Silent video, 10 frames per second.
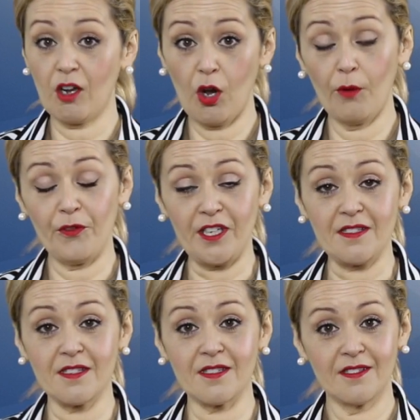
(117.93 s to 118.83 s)
our
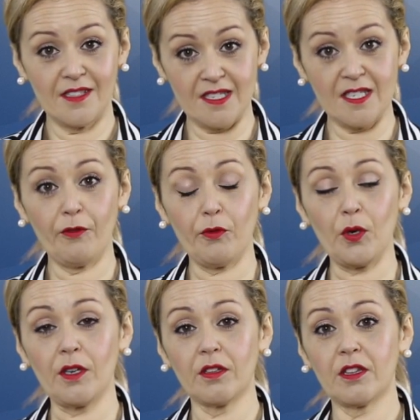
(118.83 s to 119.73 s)
confidence, and
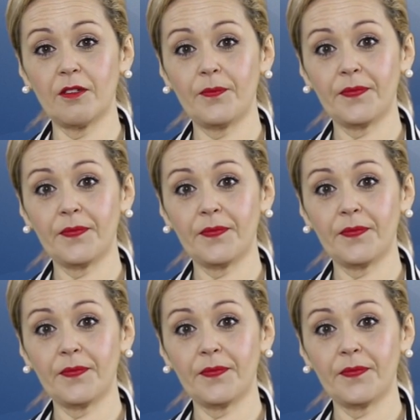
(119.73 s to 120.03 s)
self-worth.